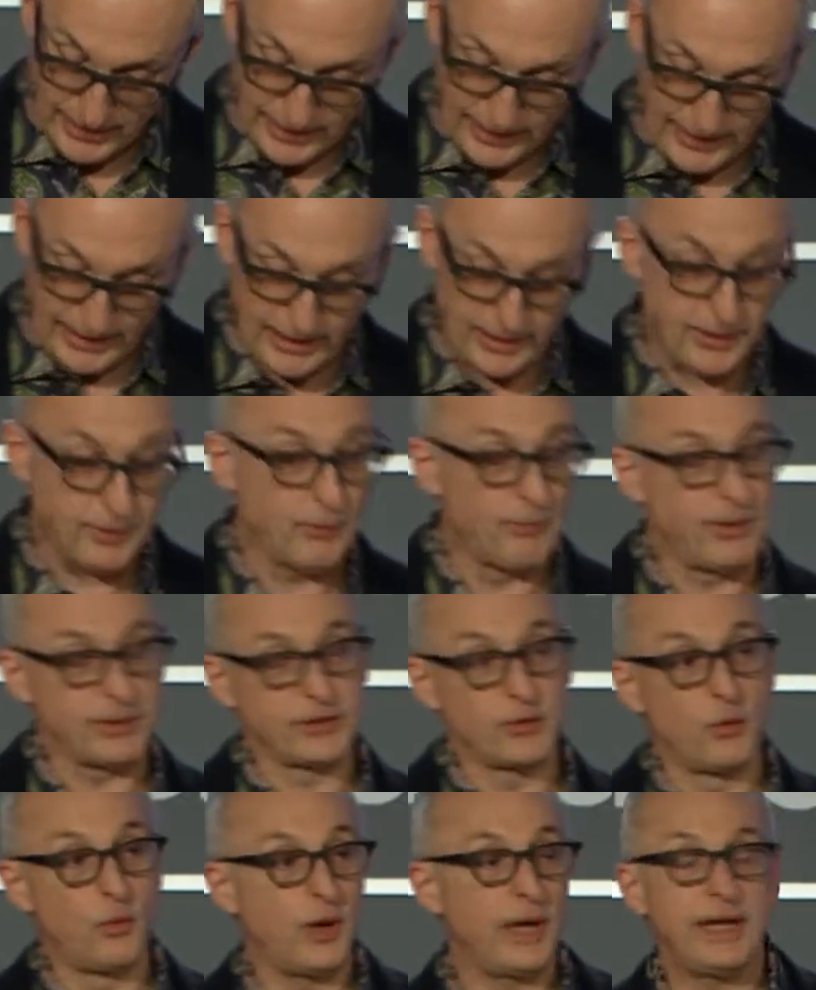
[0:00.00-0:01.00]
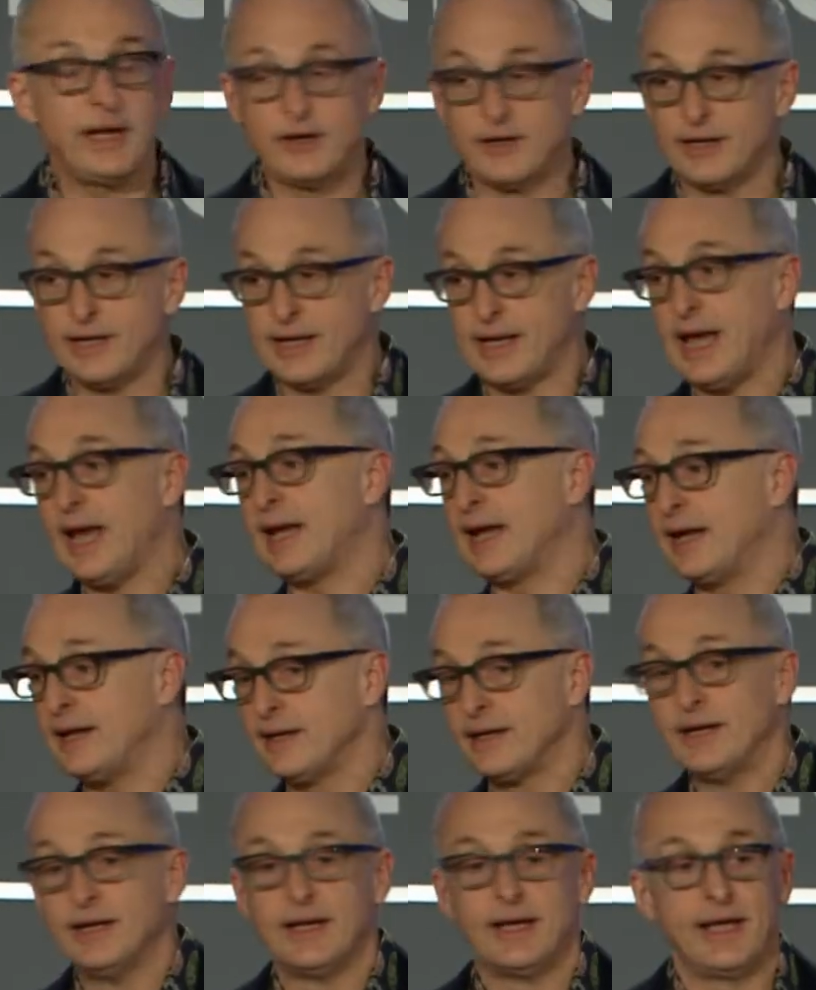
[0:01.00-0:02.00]
And the, but the way you're going to get
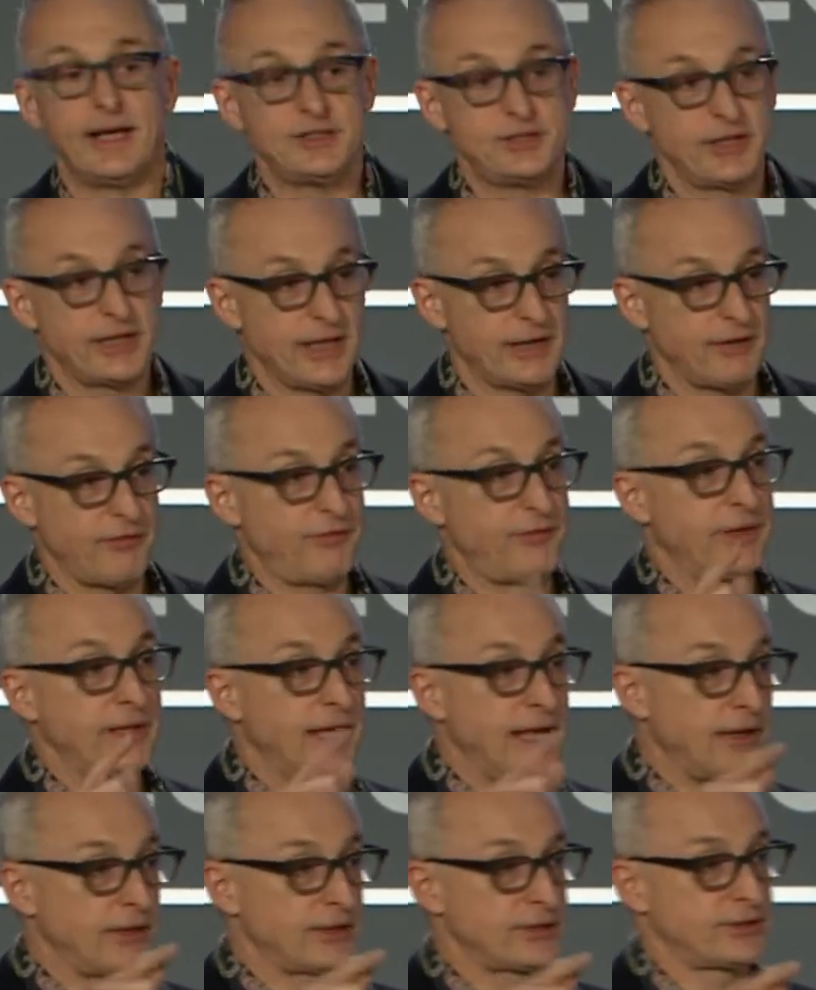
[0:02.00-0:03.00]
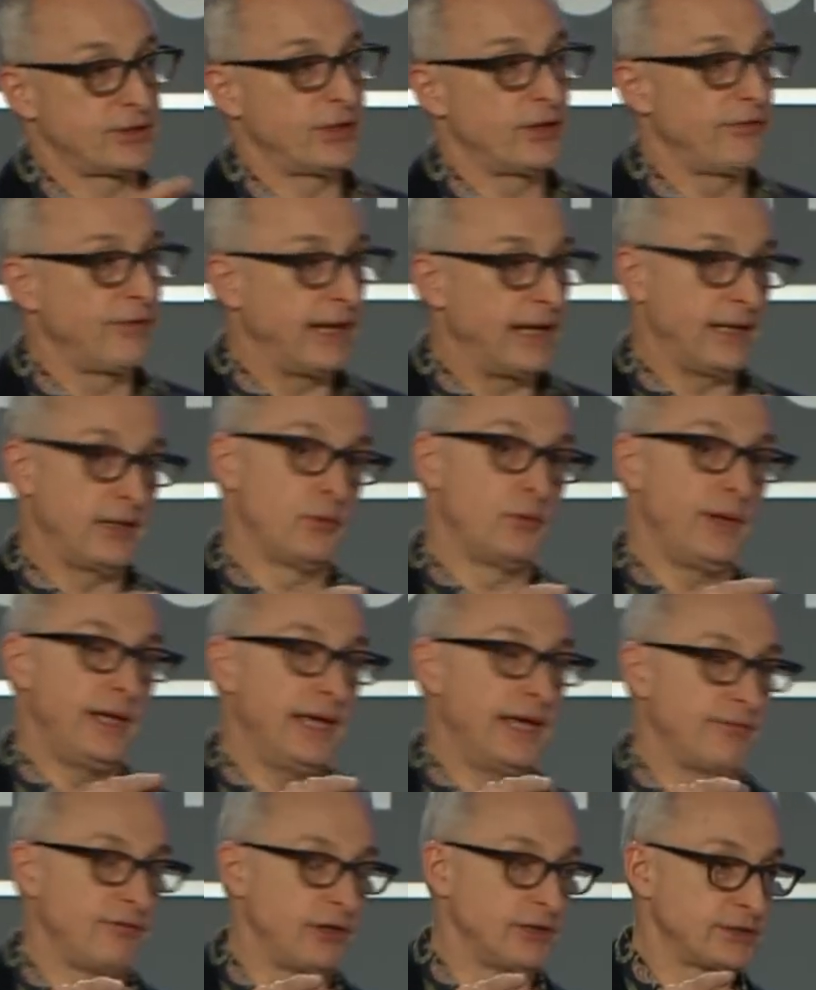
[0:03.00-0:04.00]
it is you got to fill out a survey that we
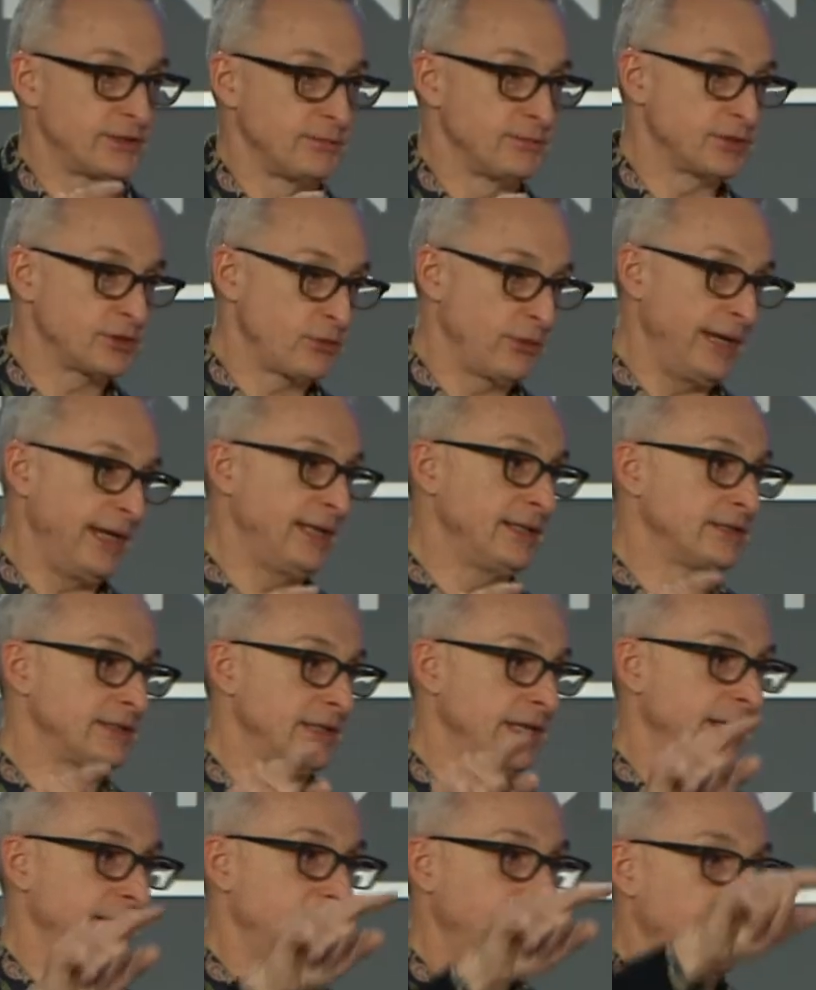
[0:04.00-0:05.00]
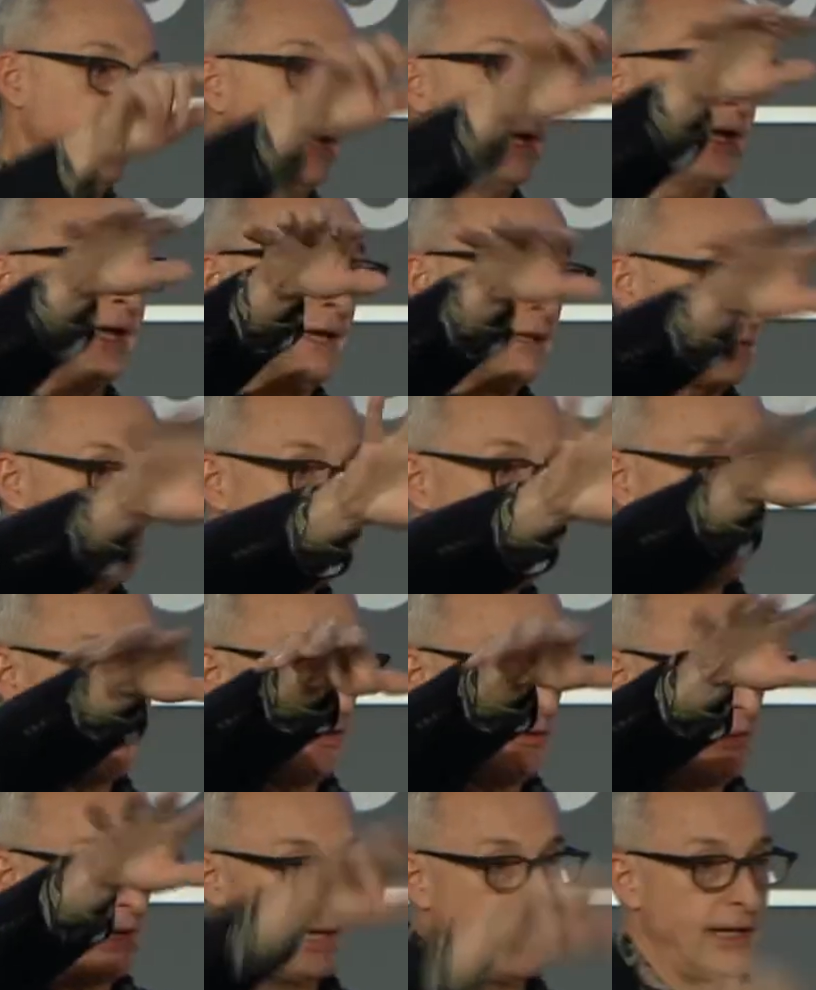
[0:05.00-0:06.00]
have on some screens in the
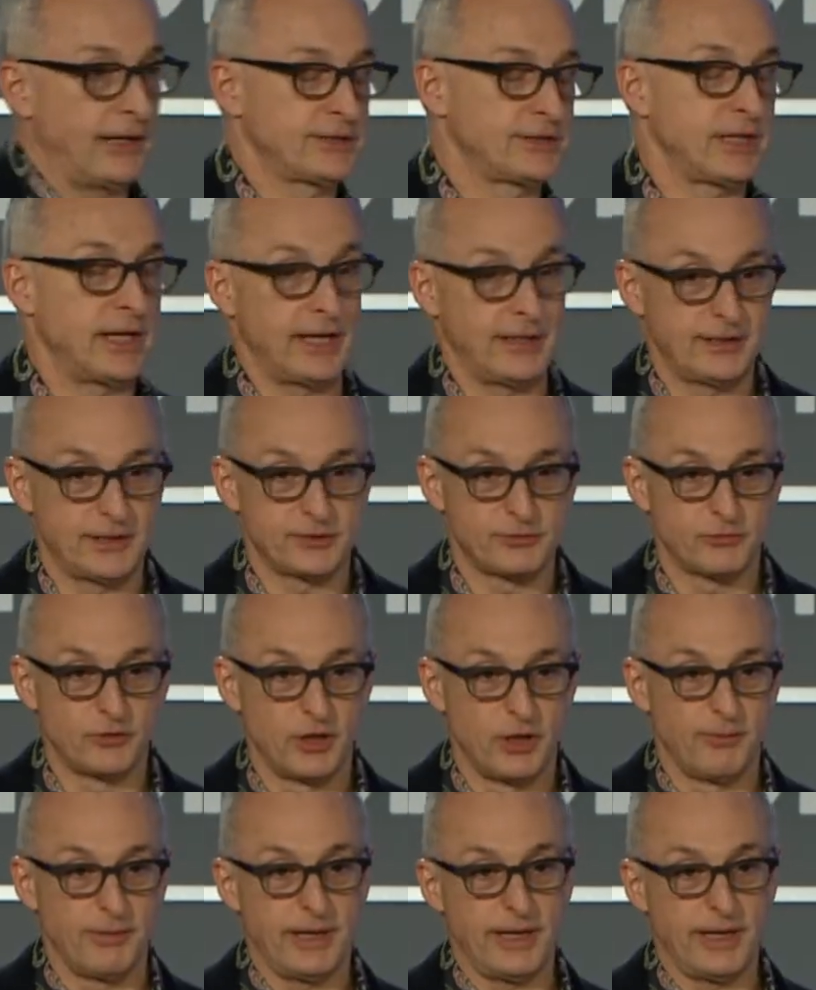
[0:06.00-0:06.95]
lobby right outside this room.